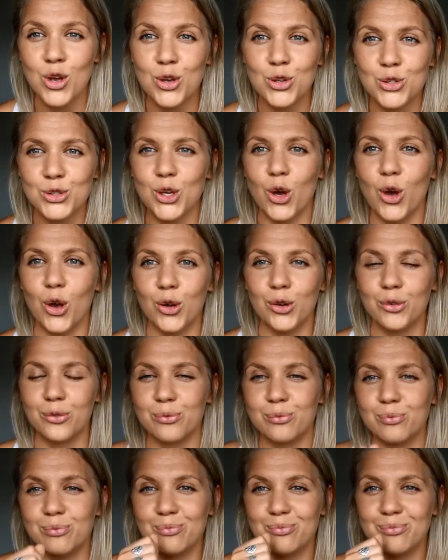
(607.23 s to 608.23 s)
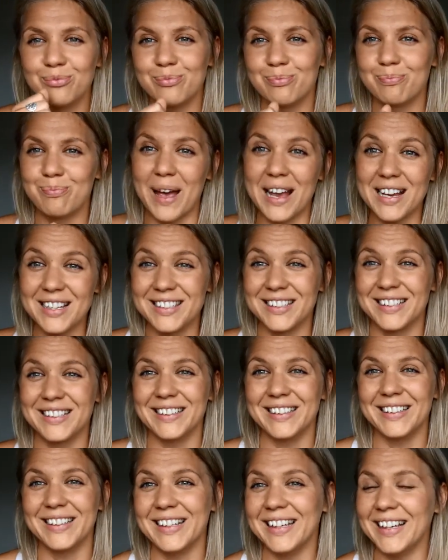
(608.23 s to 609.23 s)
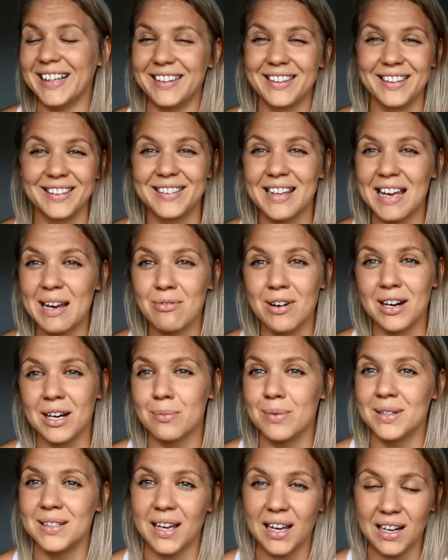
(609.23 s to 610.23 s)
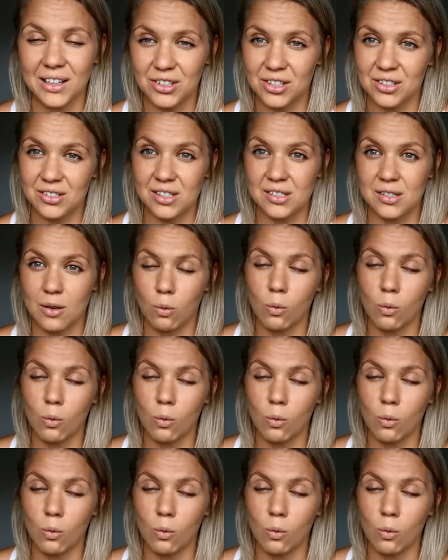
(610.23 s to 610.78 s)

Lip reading: So basically it's the same recommendations as